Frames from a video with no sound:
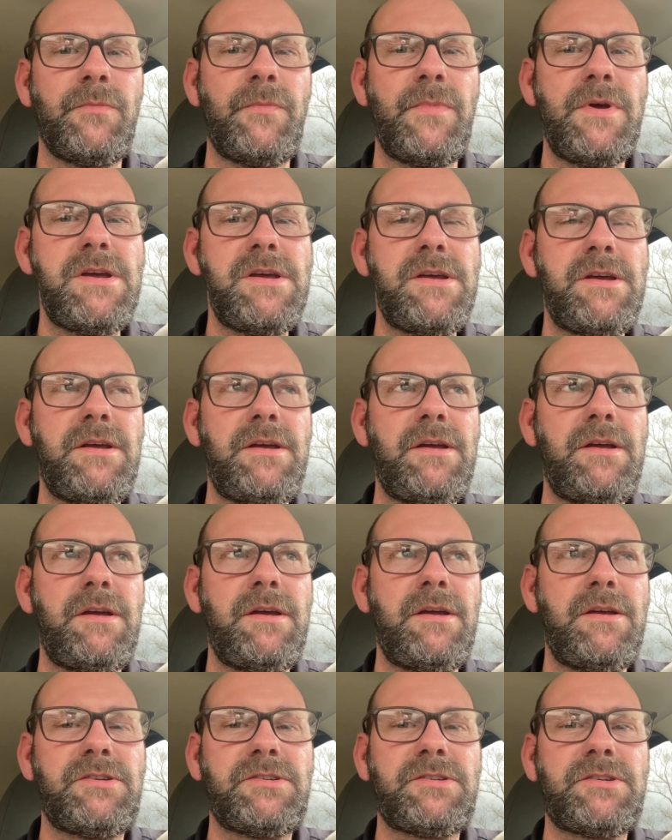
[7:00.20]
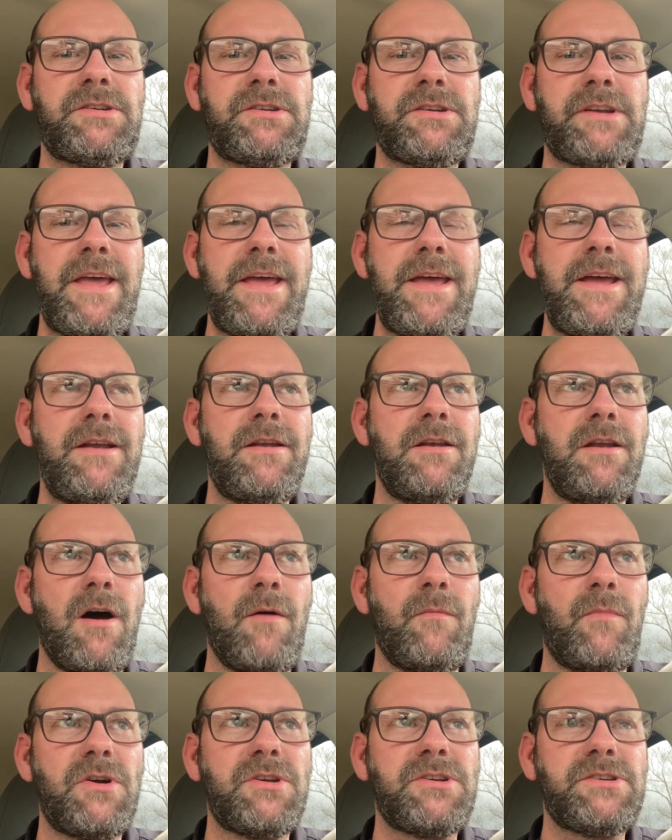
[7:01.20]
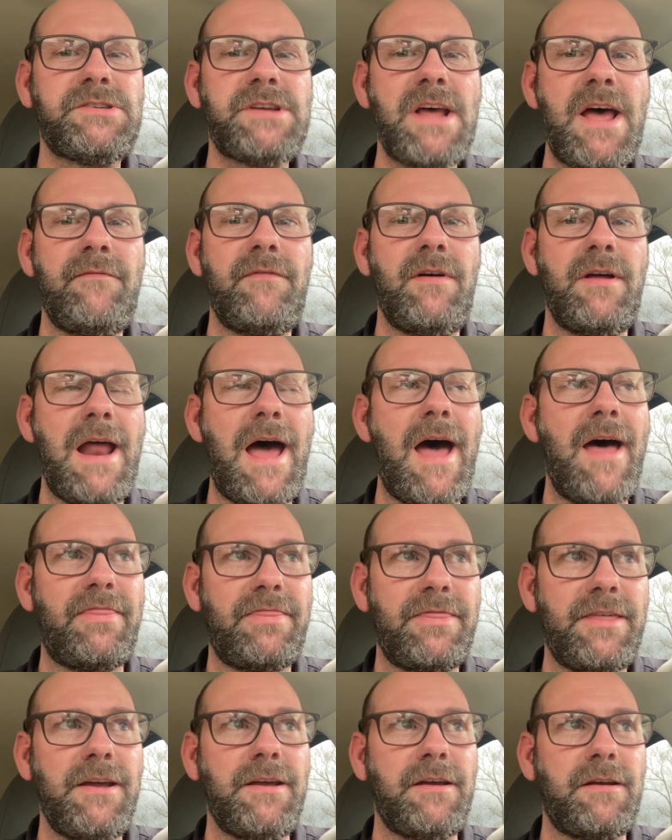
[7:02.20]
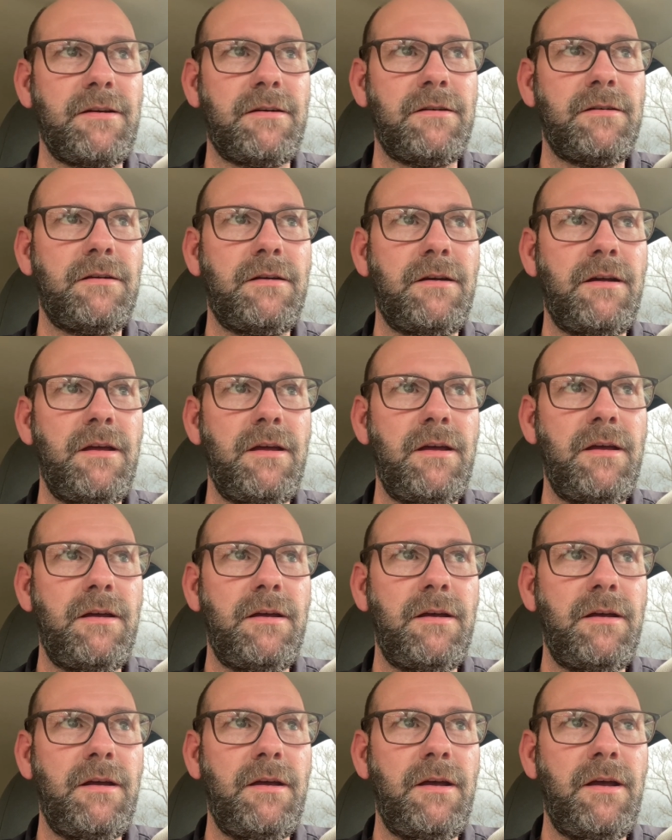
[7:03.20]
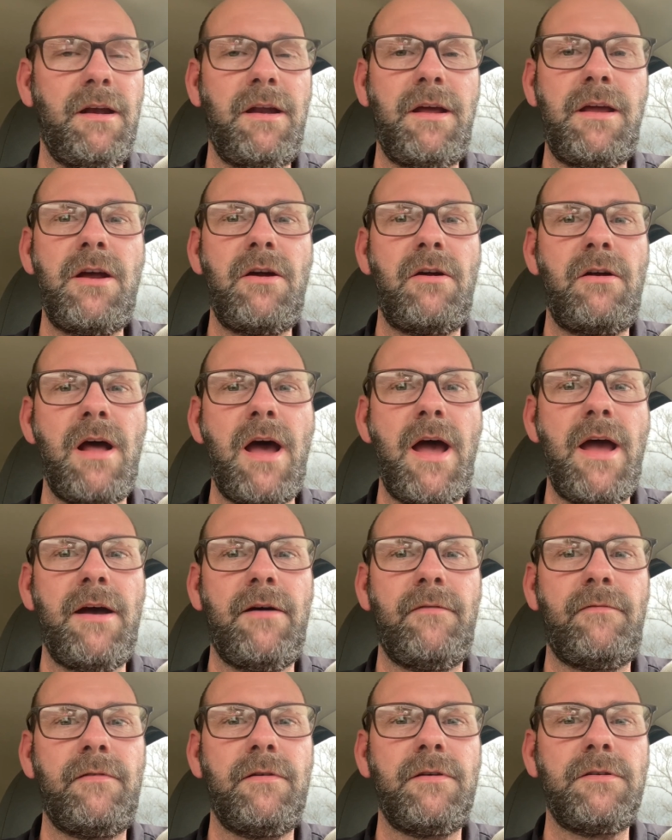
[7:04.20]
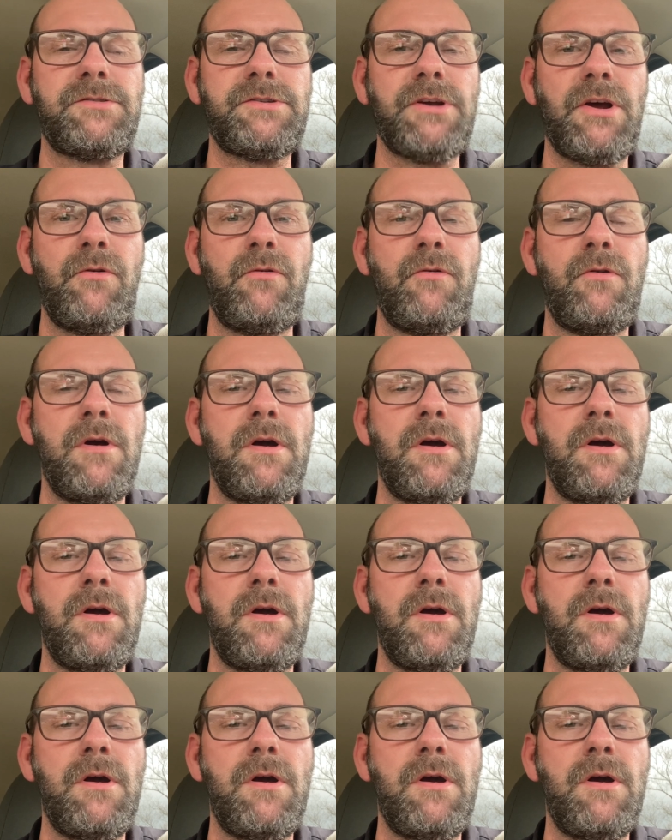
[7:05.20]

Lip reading: be ski number 7, I think, in a year and a half. So